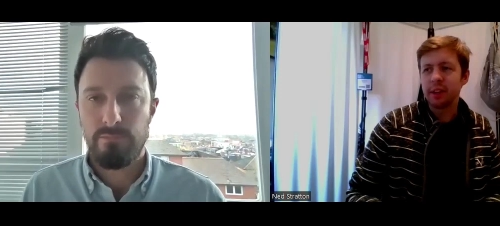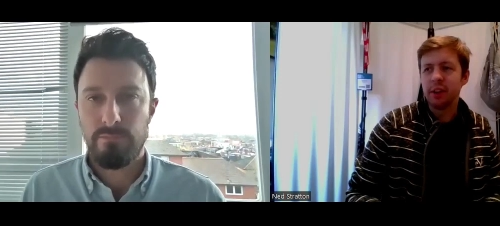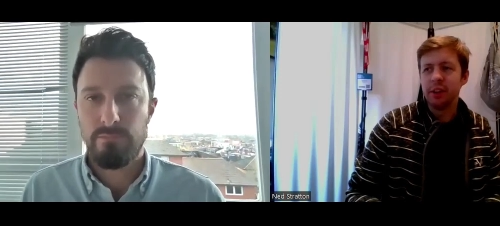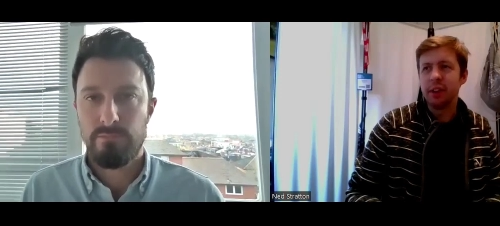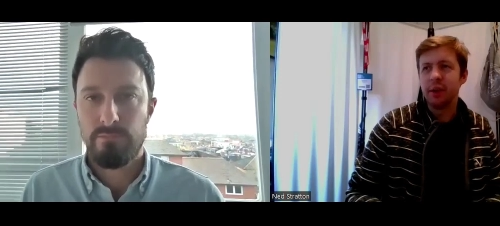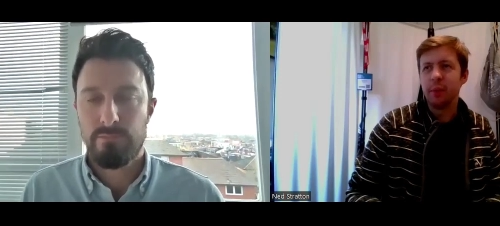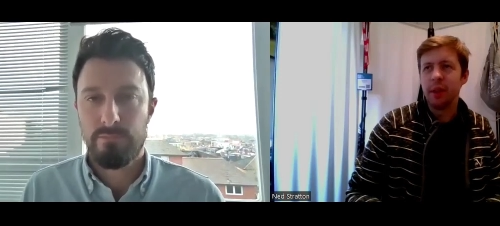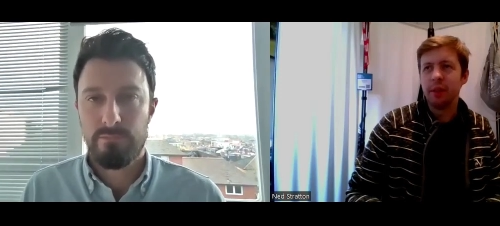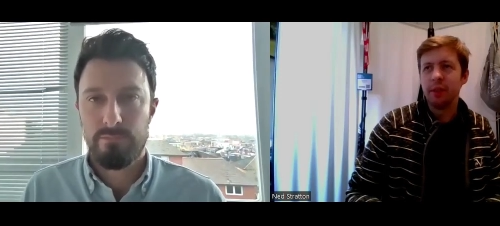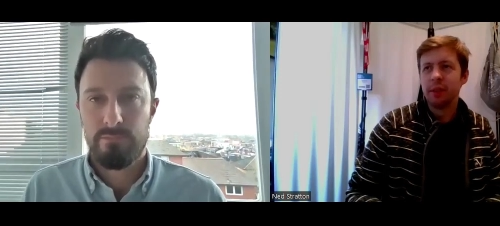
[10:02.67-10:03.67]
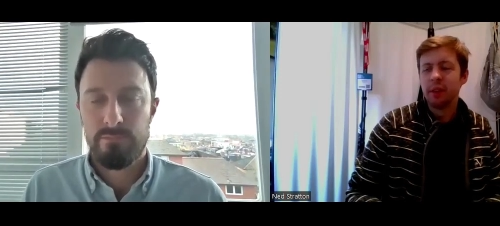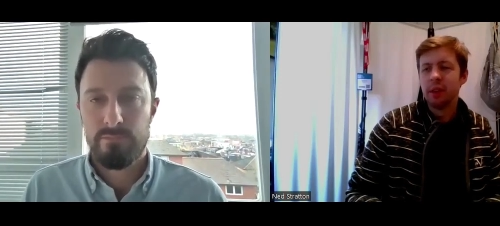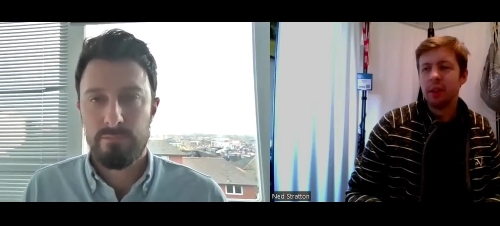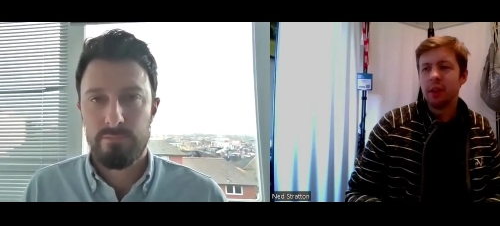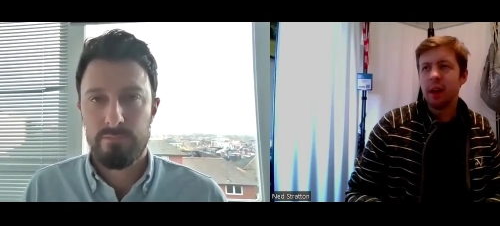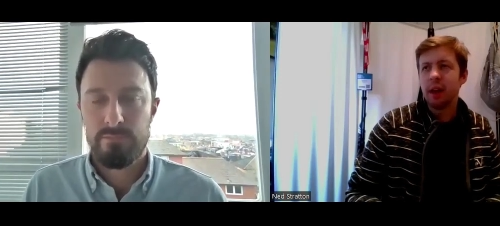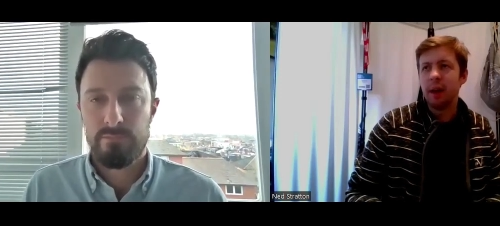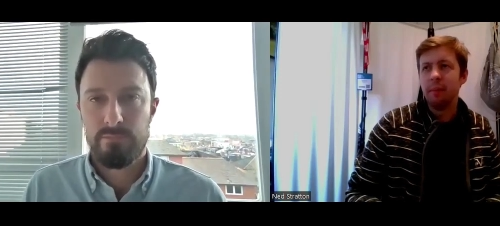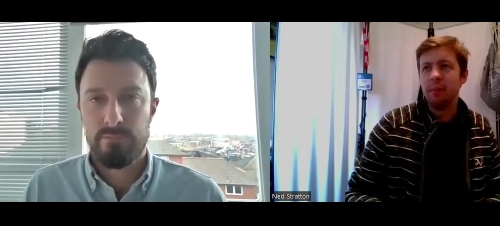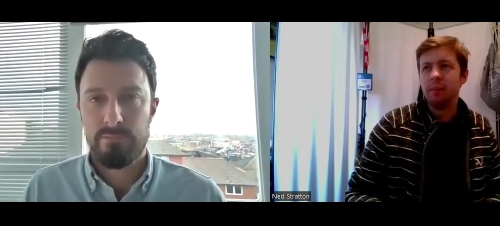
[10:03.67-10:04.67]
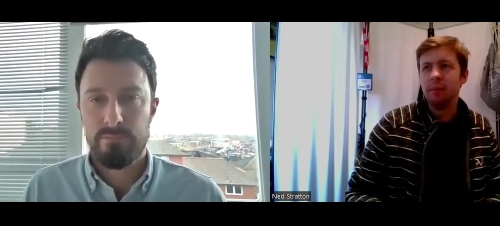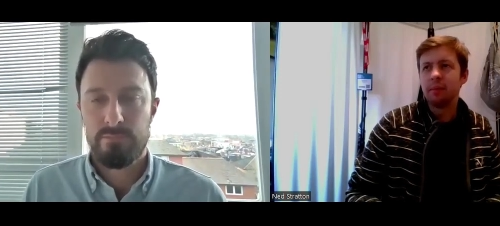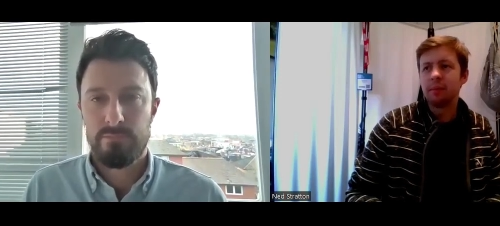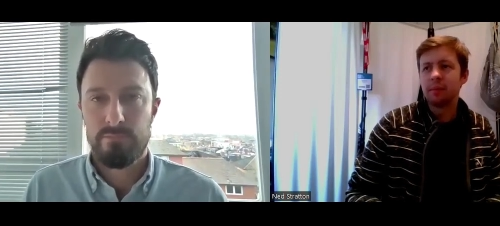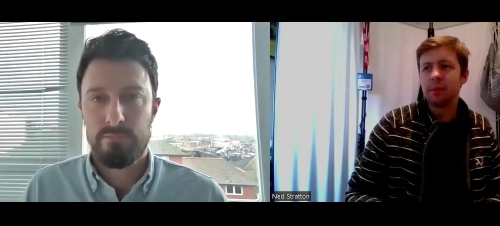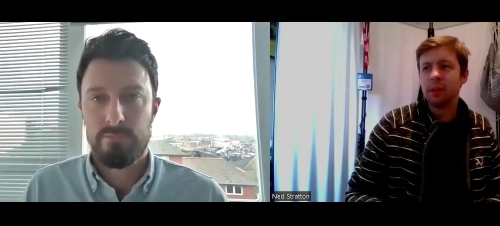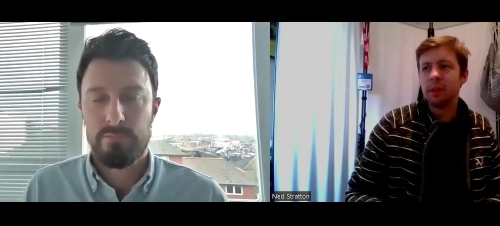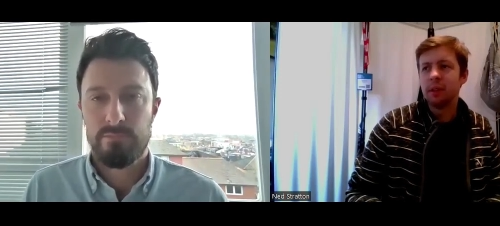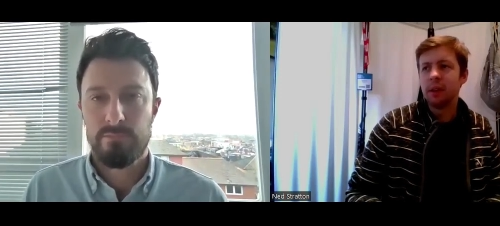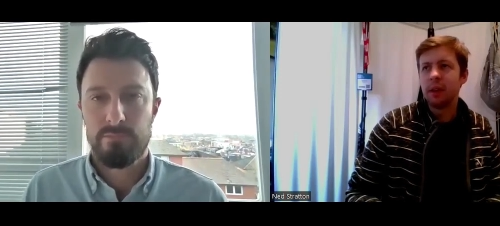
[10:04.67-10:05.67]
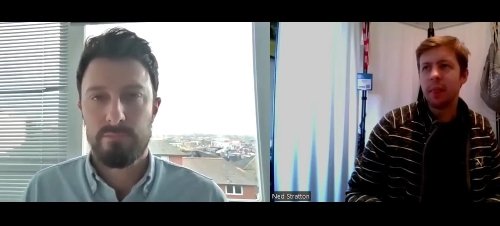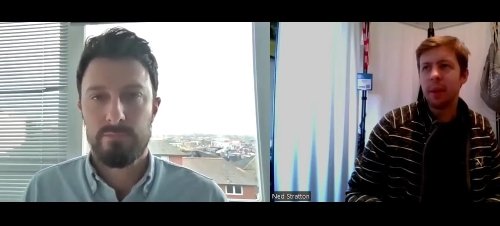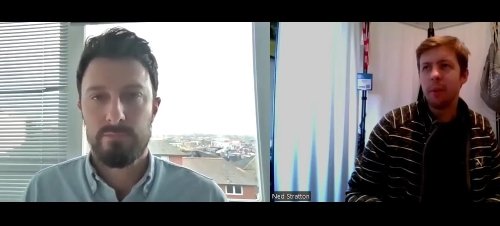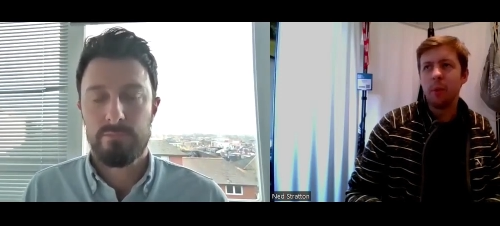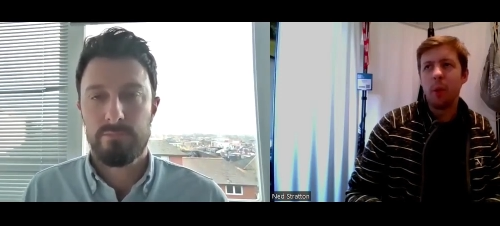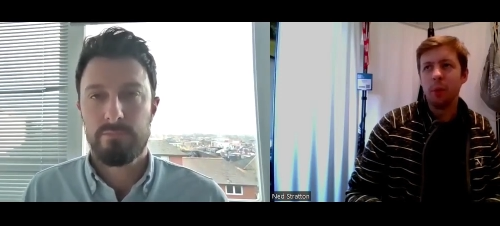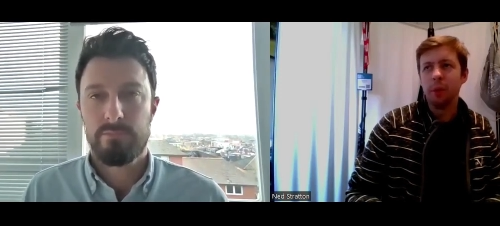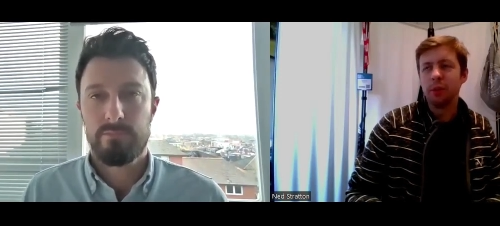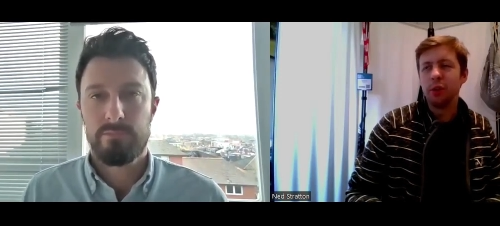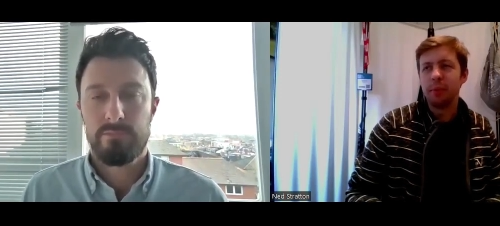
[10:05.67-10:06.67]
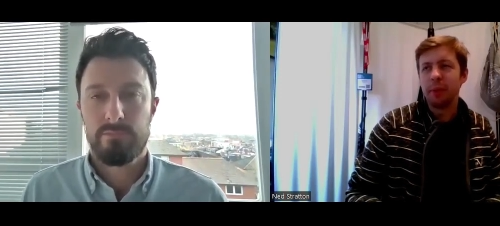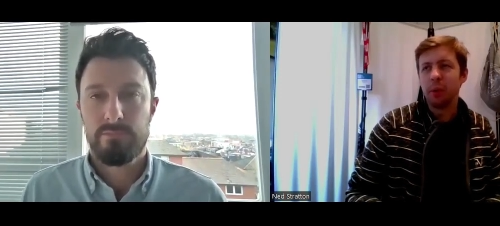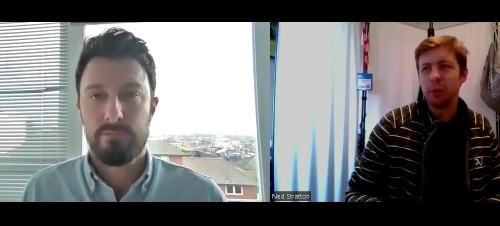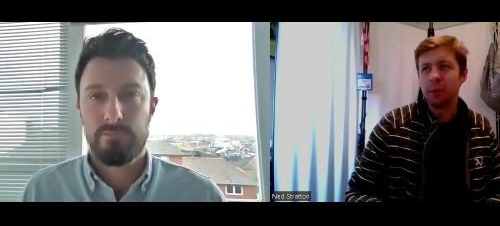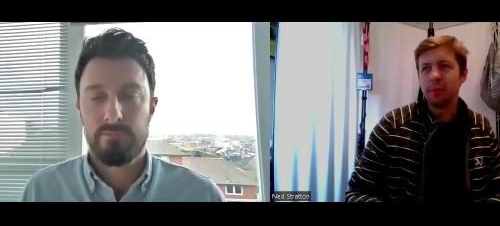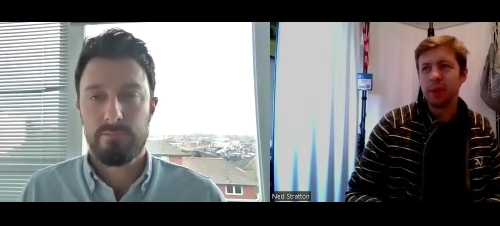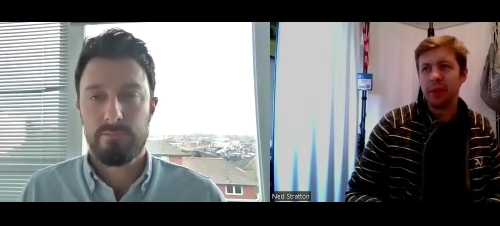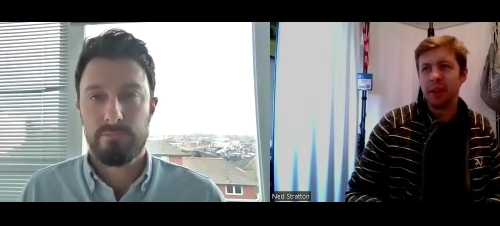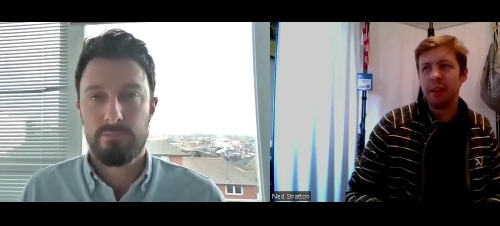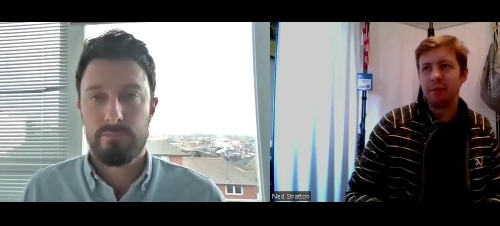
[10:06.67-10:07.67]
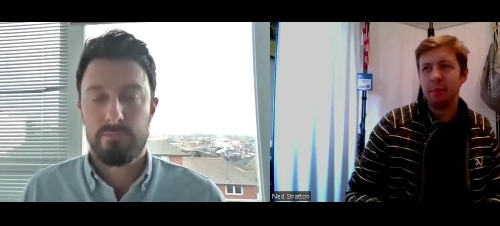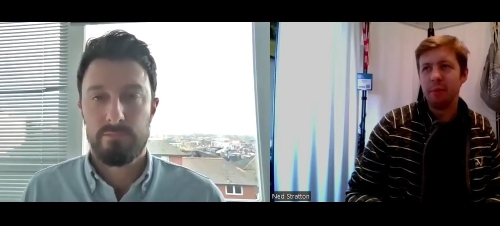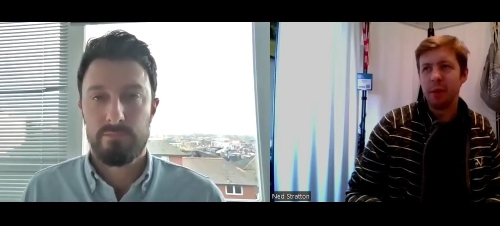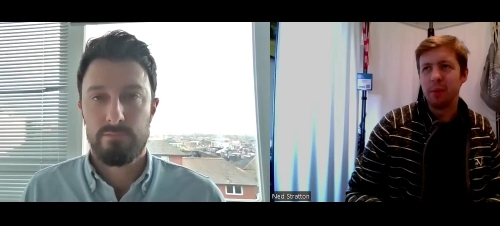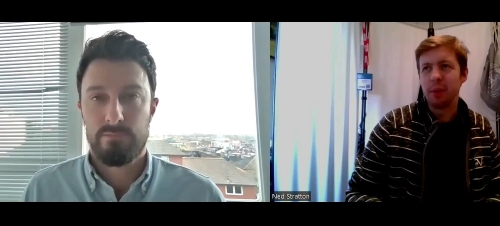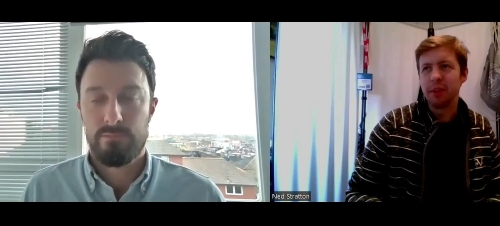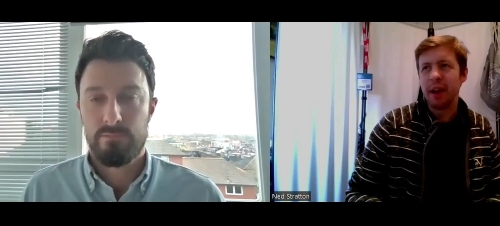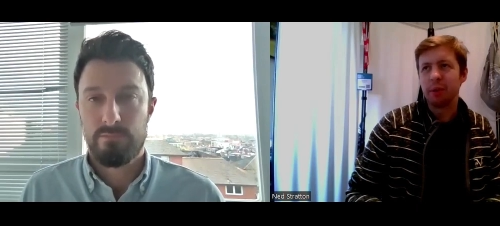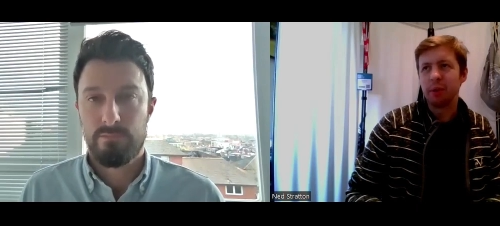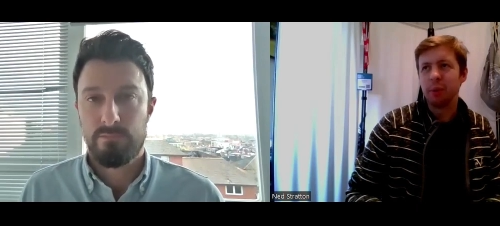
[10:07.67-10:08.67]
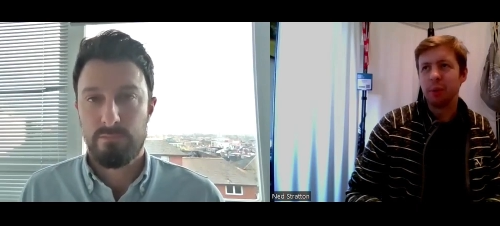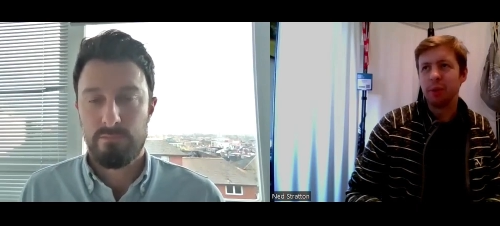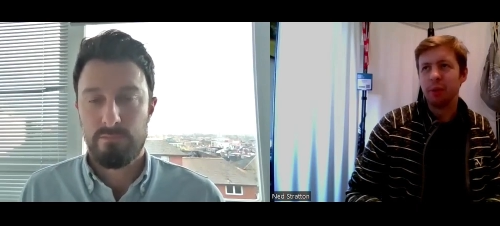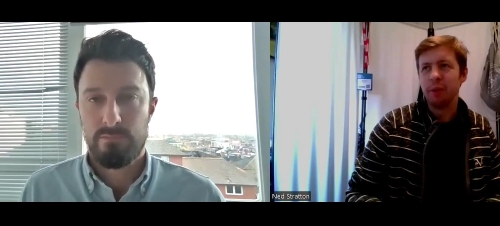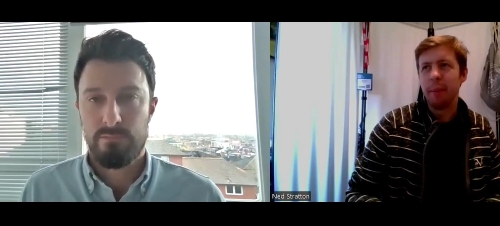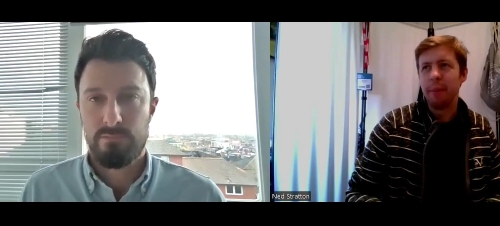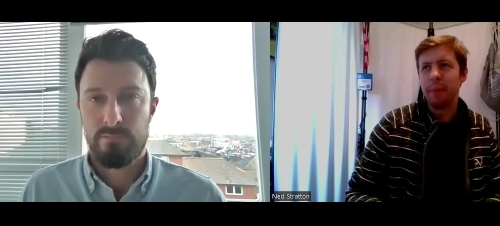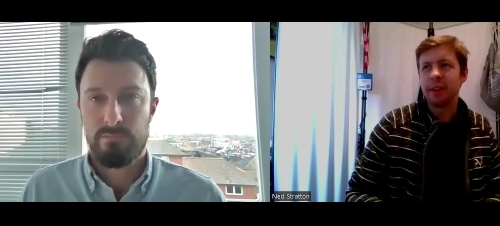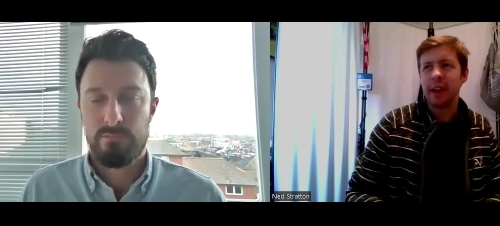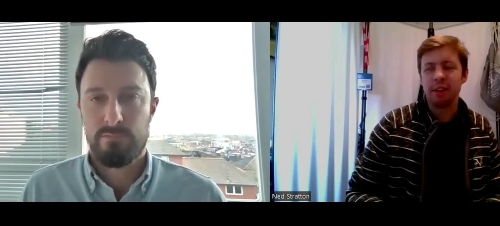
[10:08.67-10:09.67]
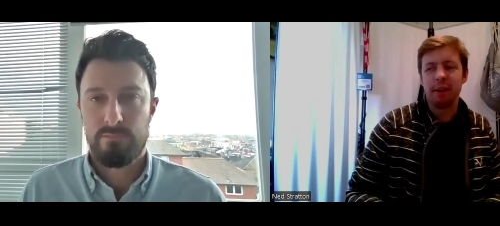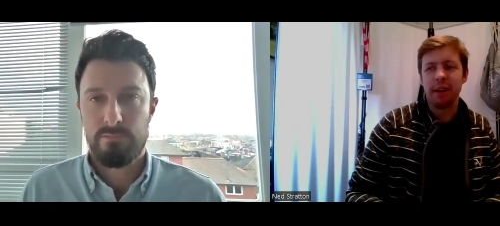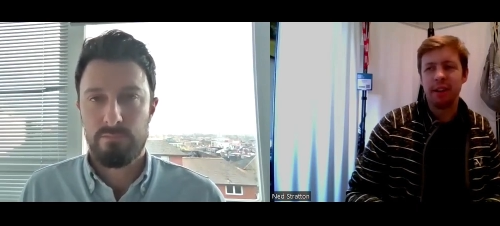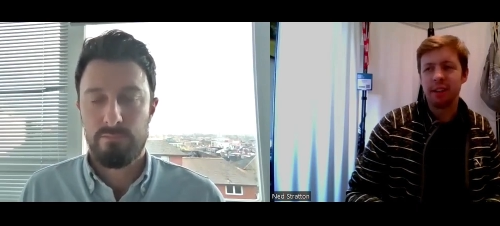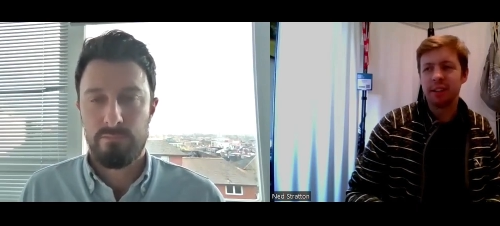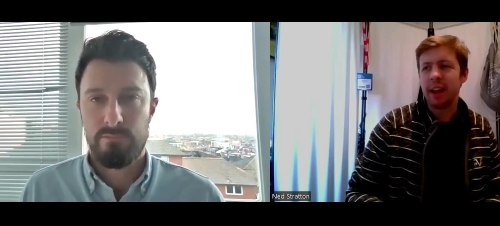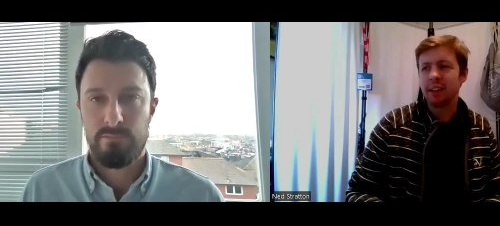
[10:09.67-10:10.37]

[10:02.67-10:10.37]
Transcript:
Speaker 1: that ties in with um, what will soon be called something different, but what's now called your um, data analytics